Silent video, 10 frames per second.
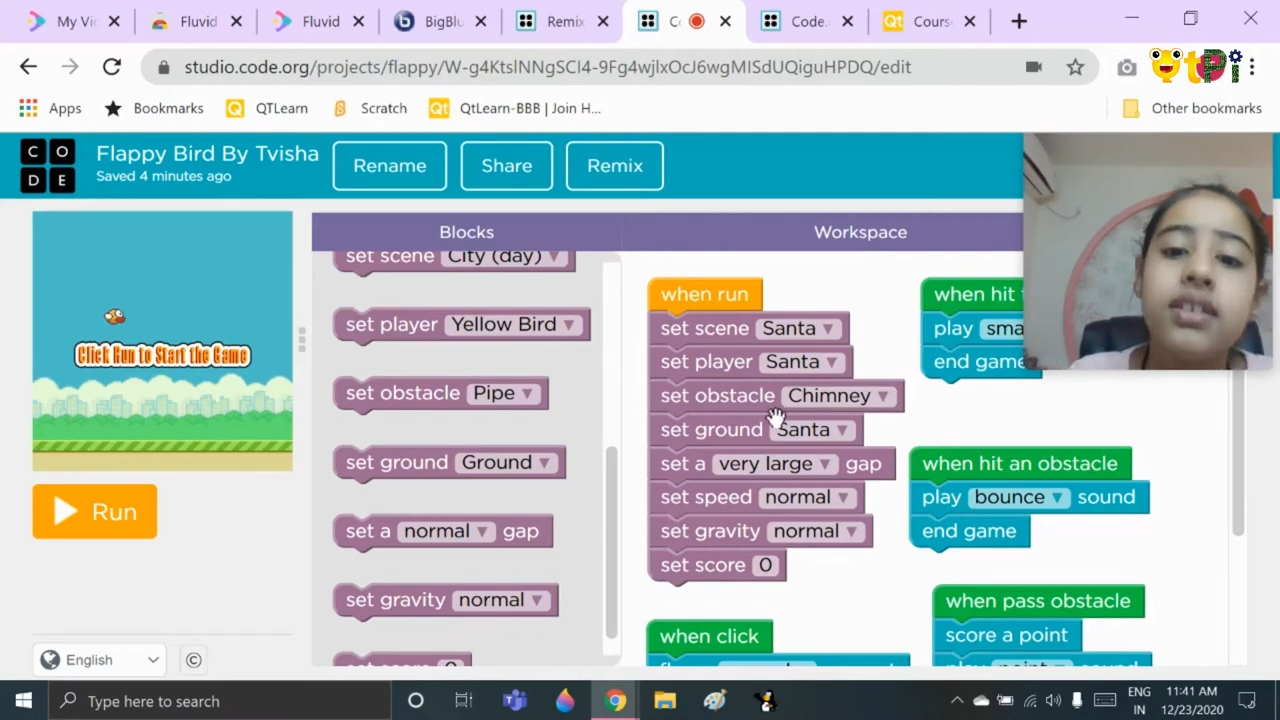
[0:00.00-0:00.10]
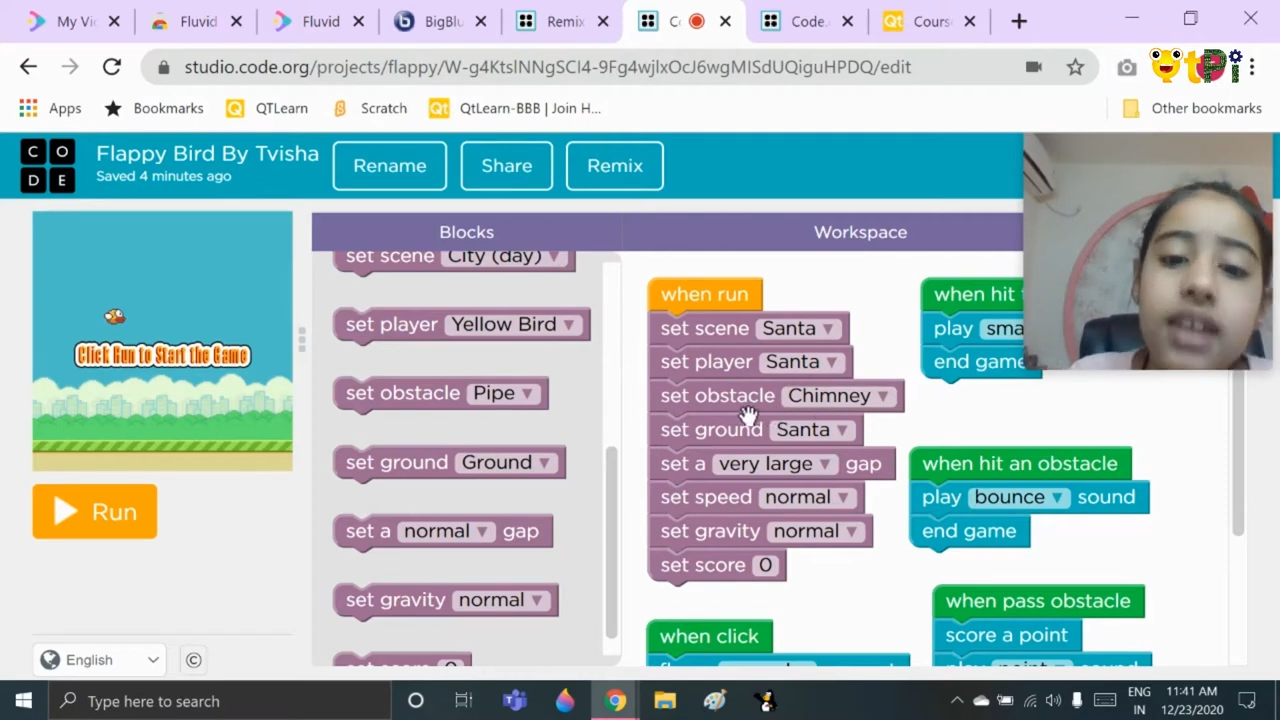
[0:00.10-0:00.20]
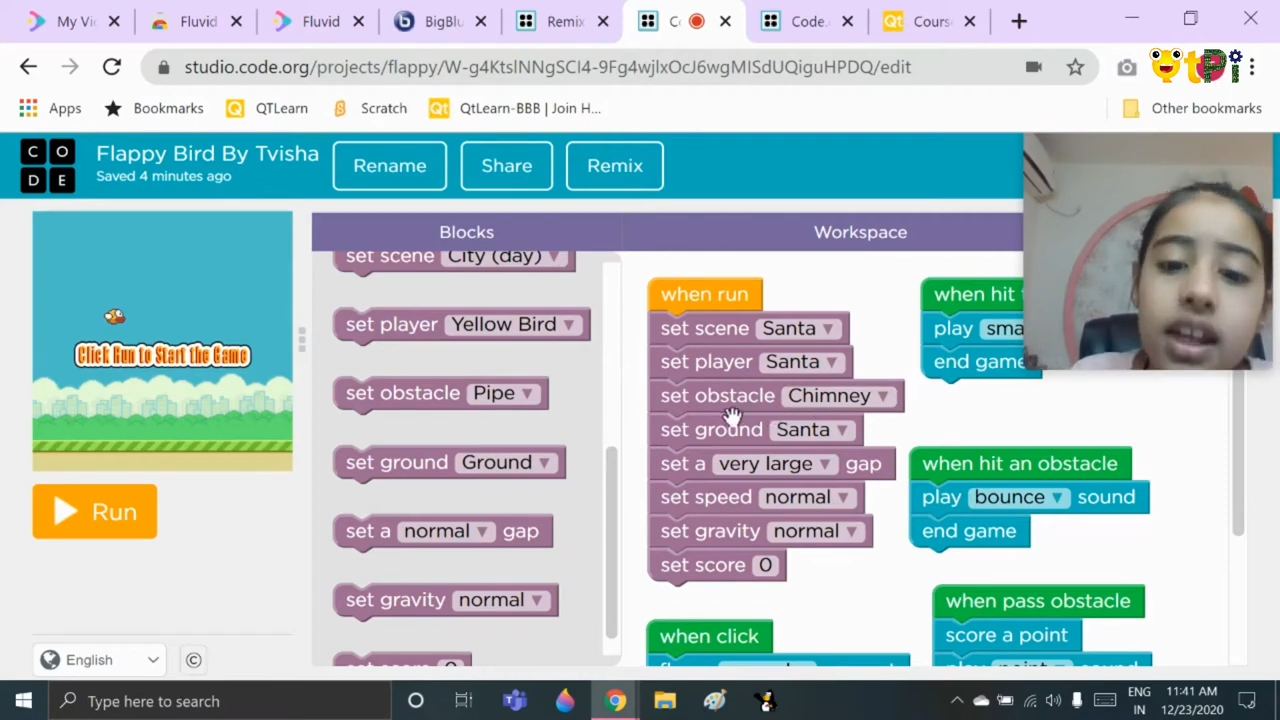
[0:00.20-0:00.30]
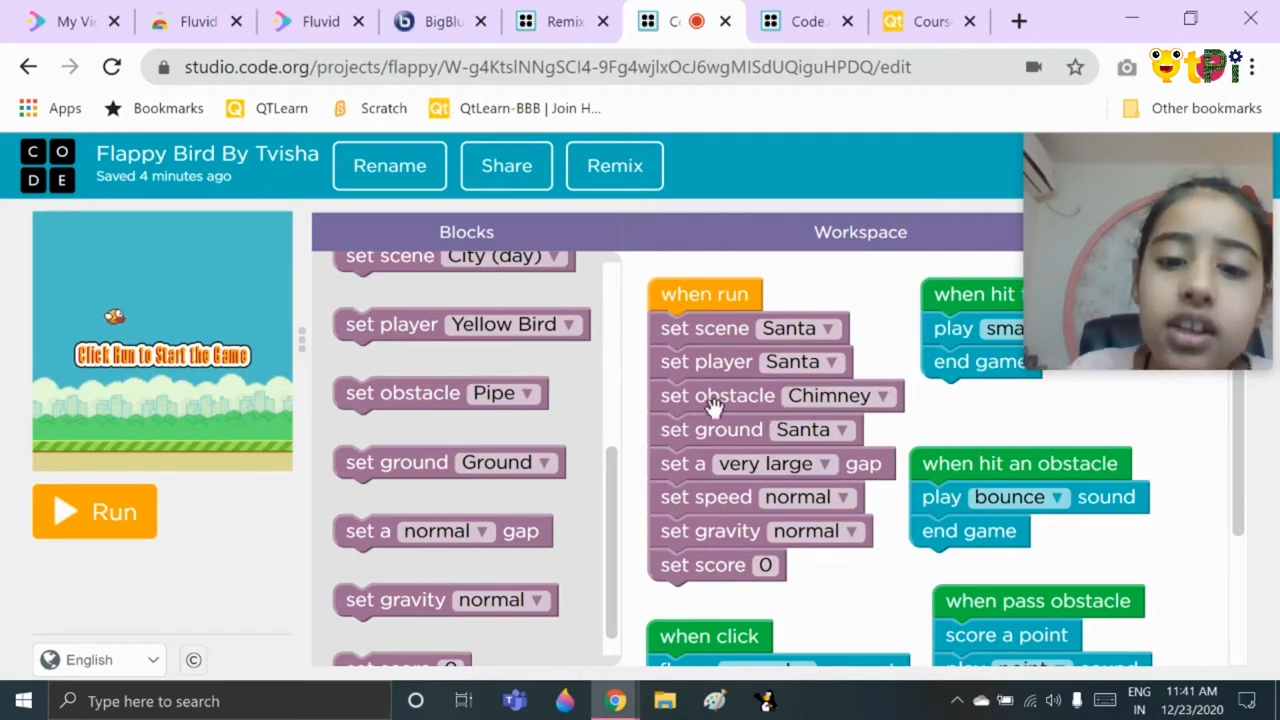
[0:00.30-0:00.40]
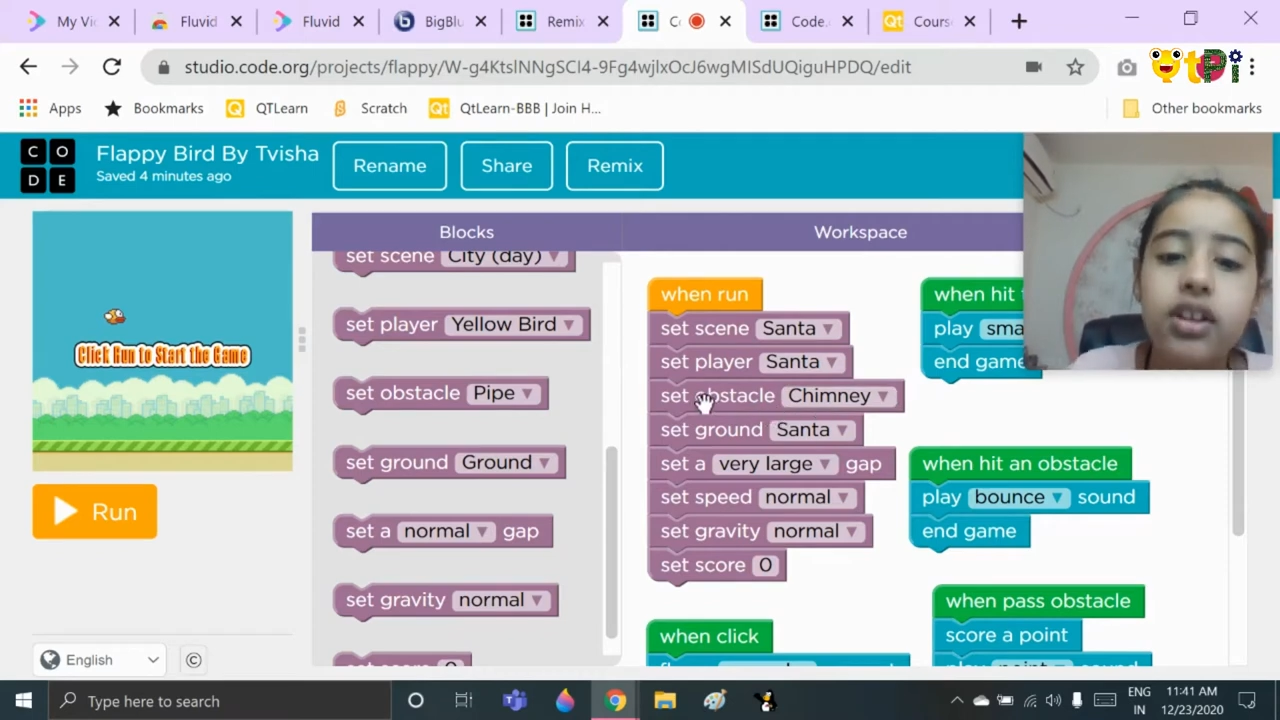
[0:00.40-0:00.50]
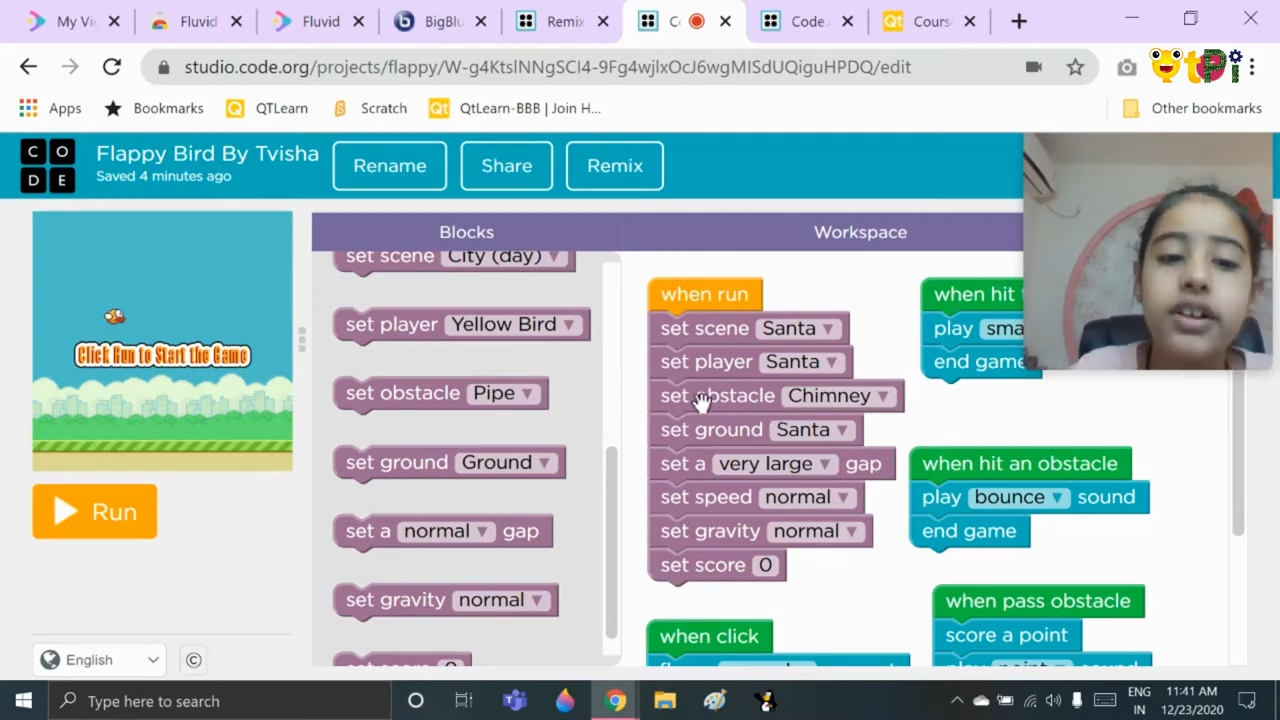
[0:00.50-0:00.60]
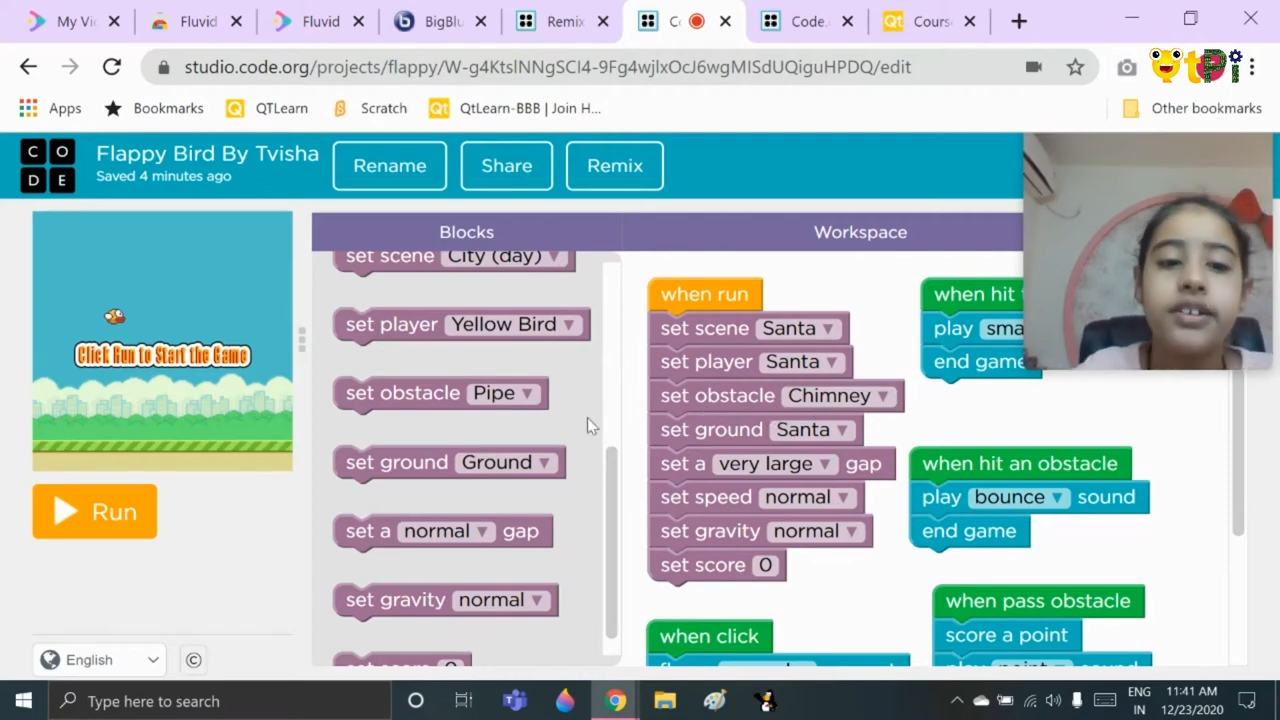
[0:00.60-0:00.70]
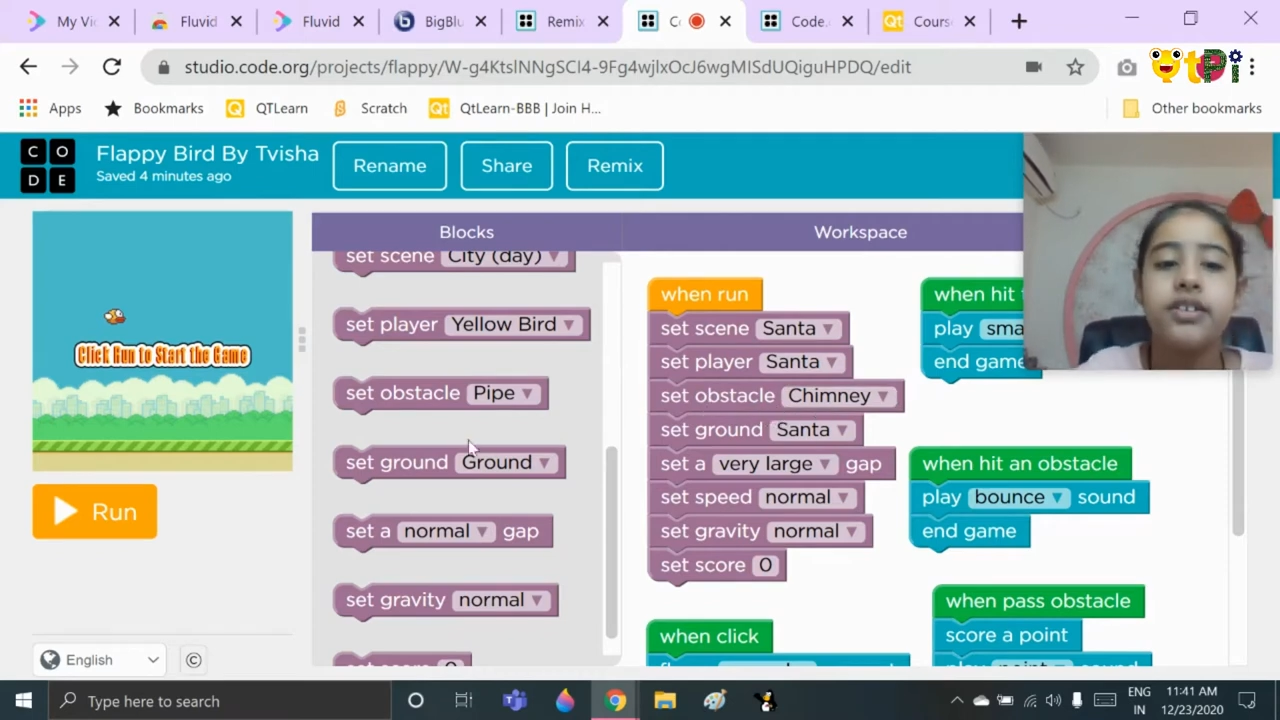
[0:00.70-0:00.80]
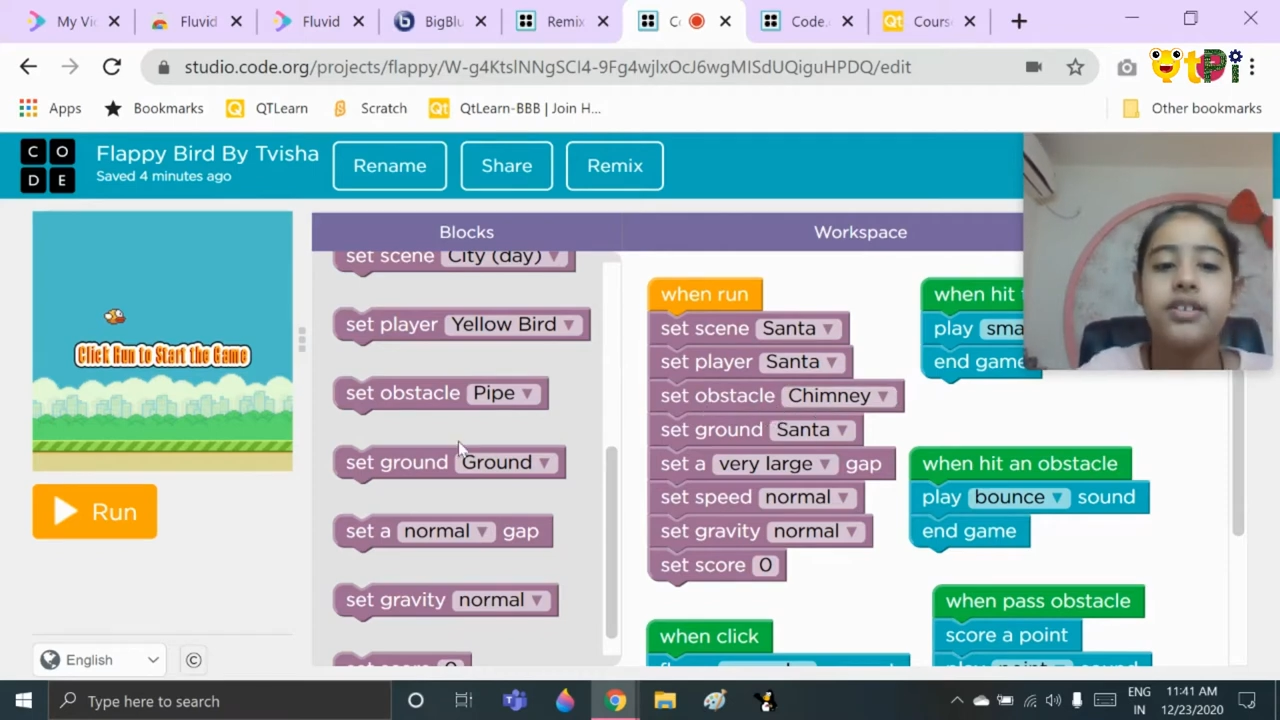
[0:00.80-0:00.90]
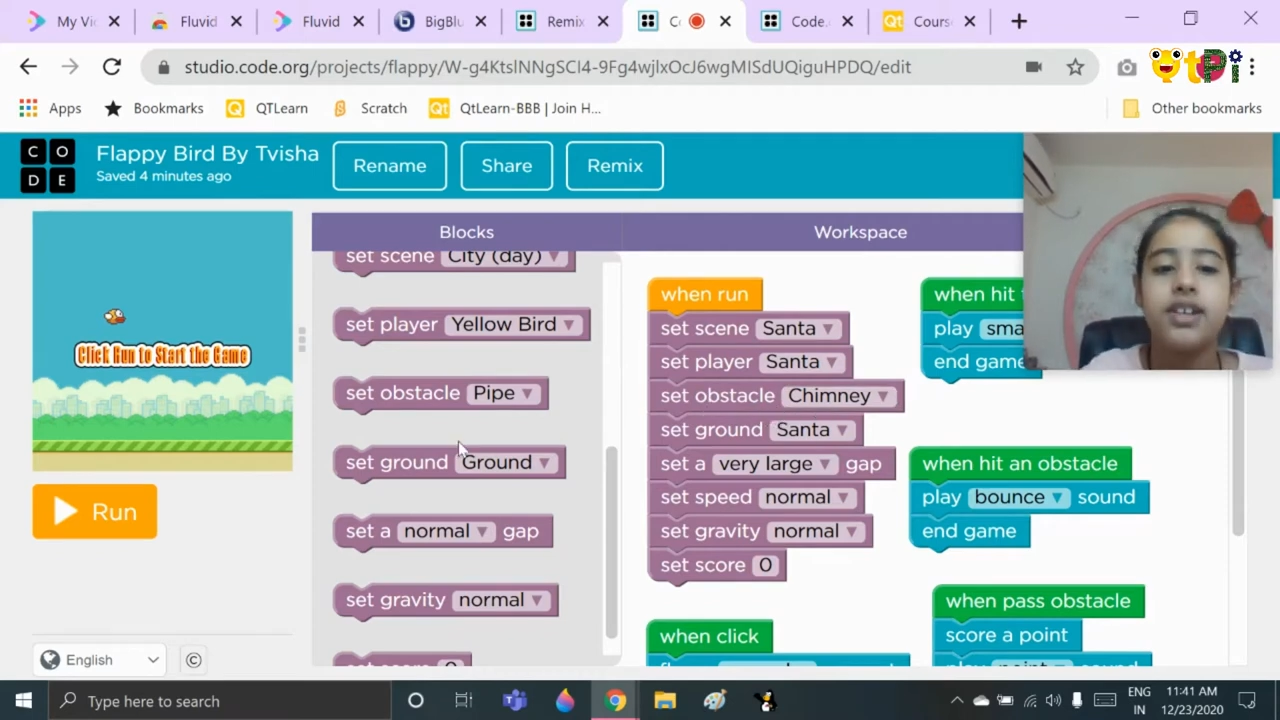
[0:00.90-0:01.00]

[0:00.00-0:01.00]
Then you need to